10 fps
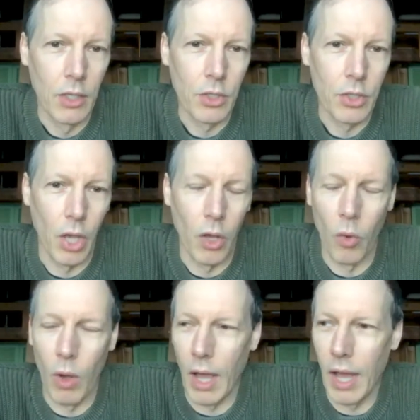
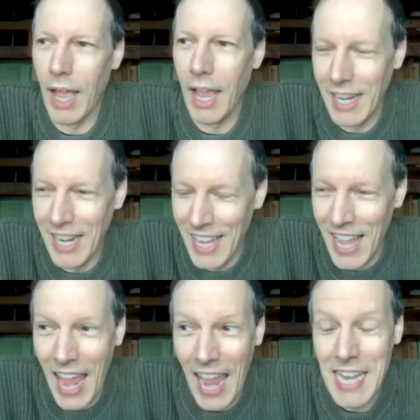So I
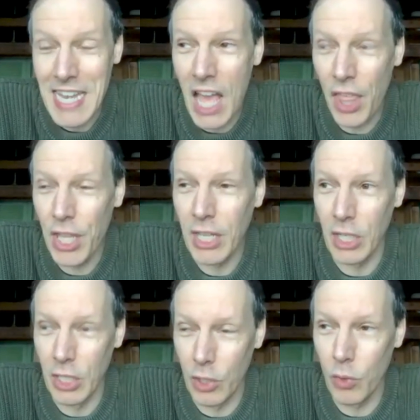had nothing
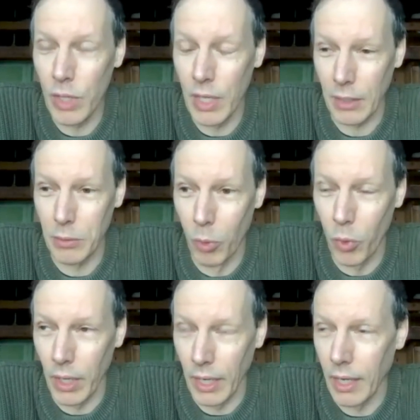to do the next
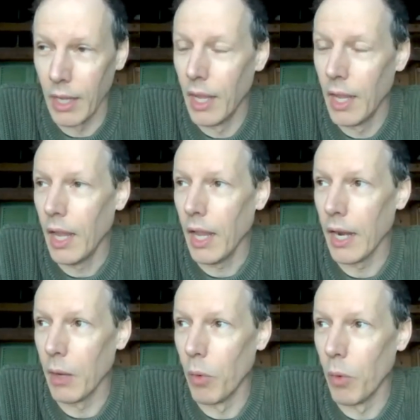morning.
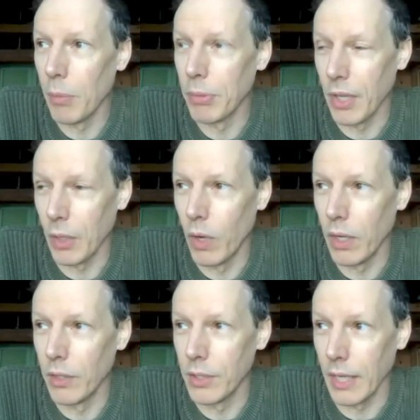And I woke up and was like,
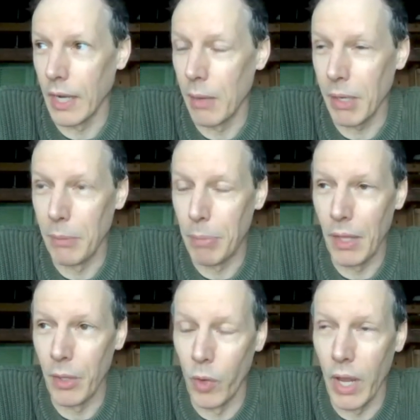wait a second, how am I going to
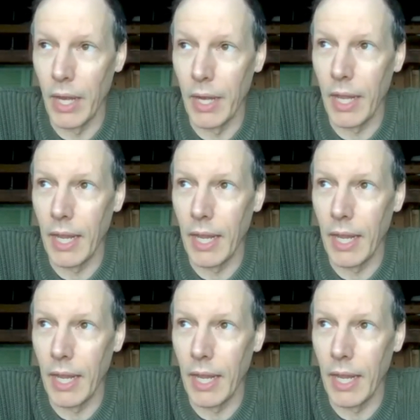pay the rent?